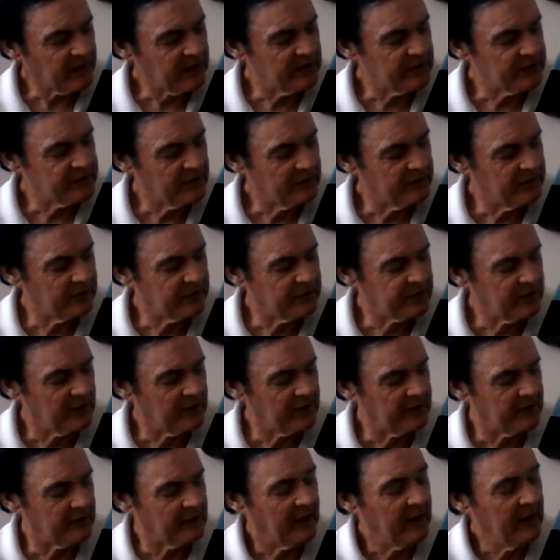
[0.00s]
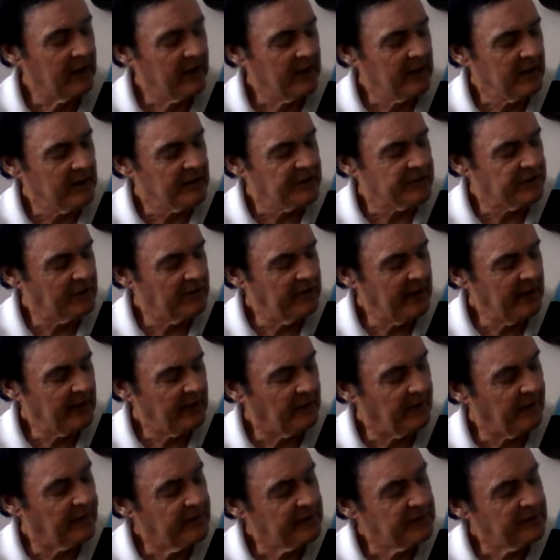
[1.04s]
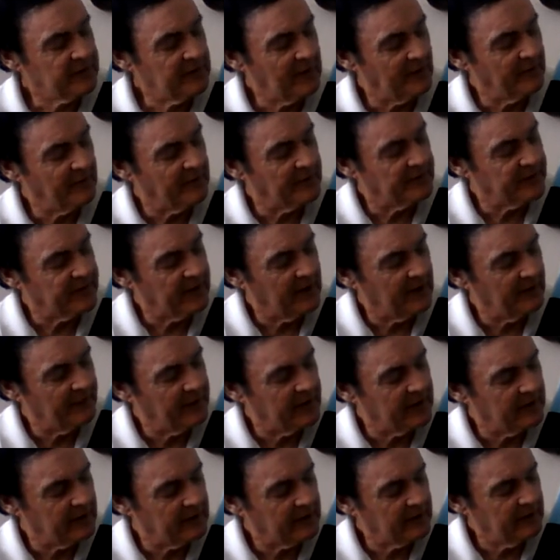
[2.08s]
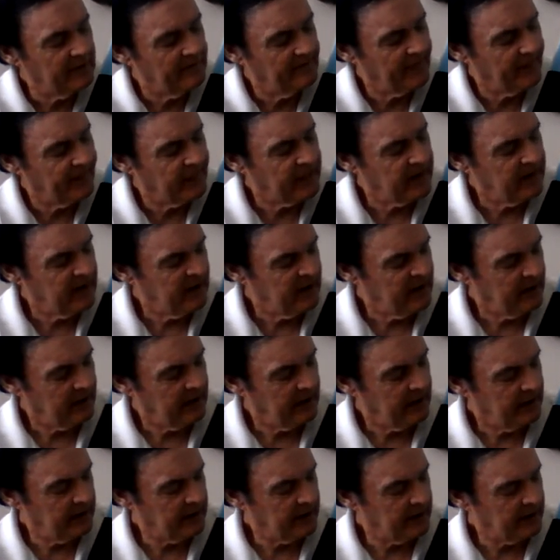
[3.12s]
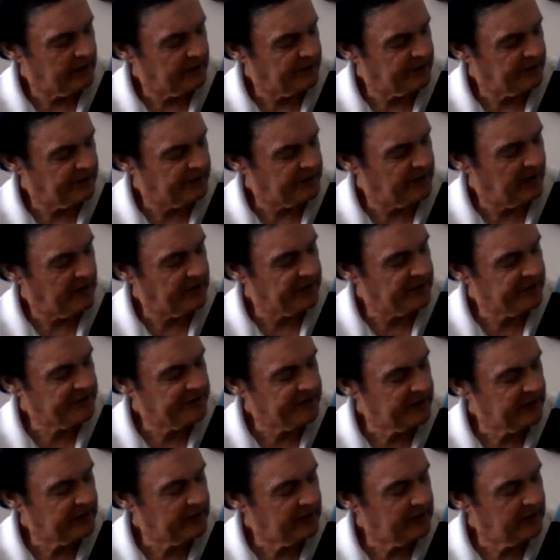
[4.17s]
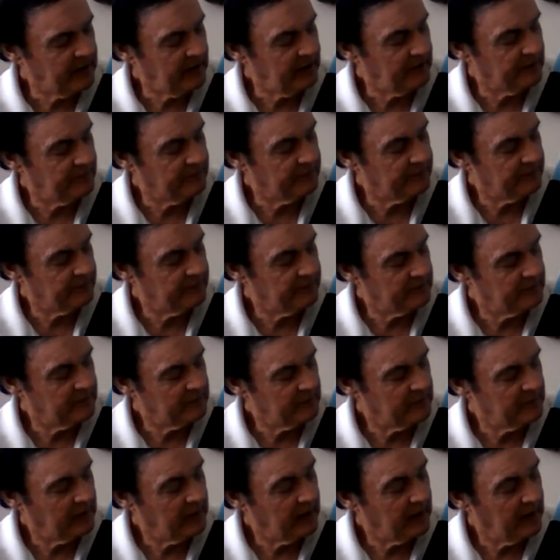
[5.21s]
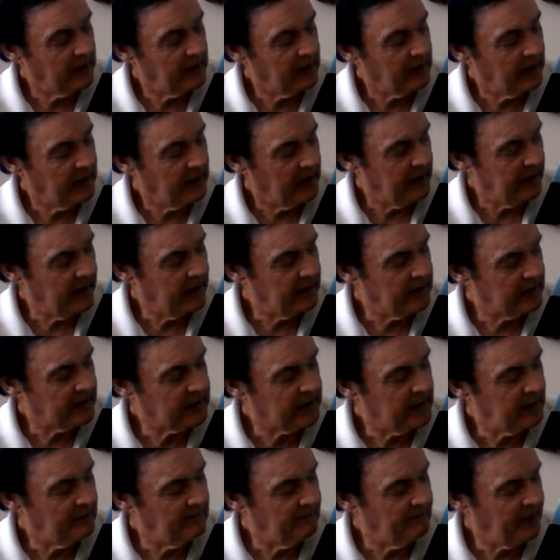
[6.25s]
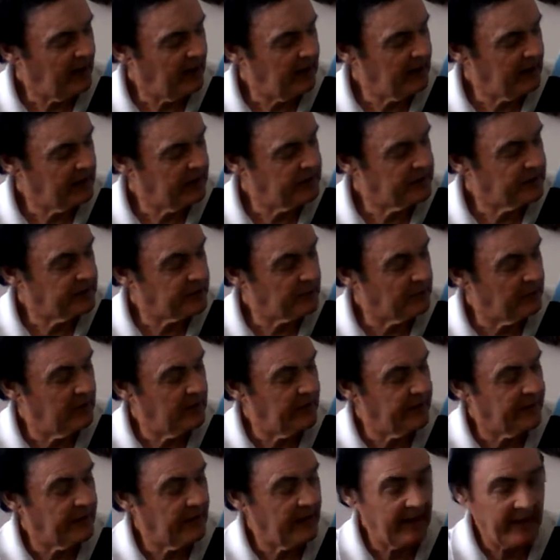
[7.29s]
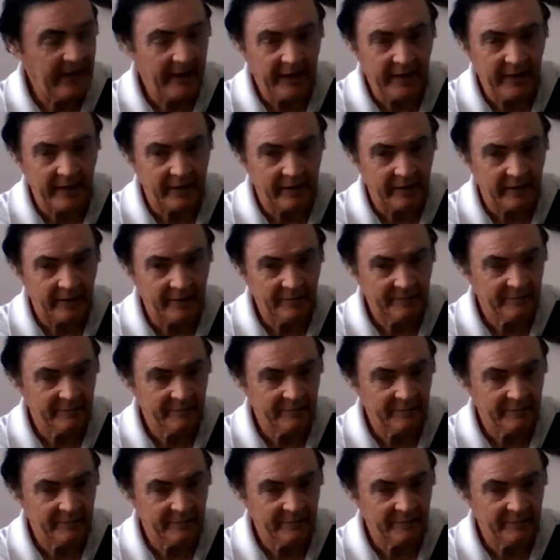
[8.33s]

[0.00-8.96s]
So you just heard it. So now this double stop here is C and it combines with A.